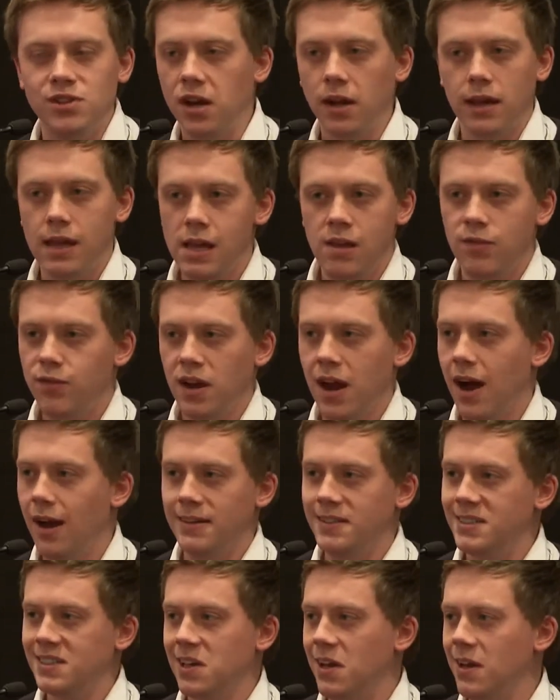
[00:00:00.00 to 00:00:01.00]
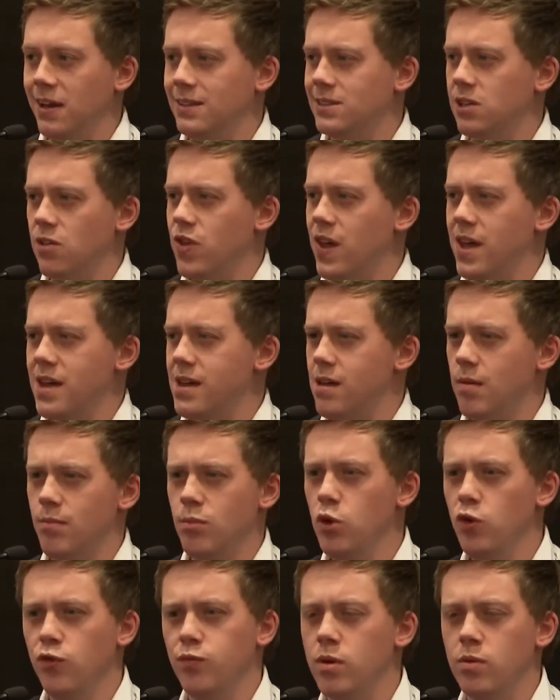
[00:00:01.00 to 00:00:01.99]
naive in hindsight to think a
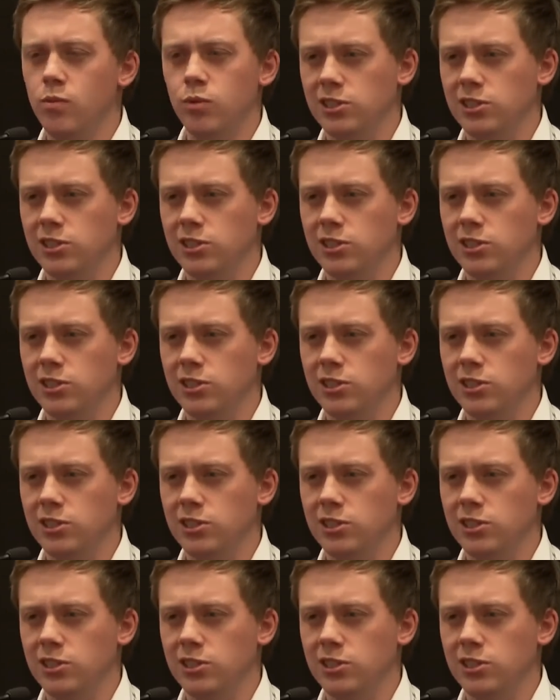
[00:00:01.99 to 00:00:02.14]
movement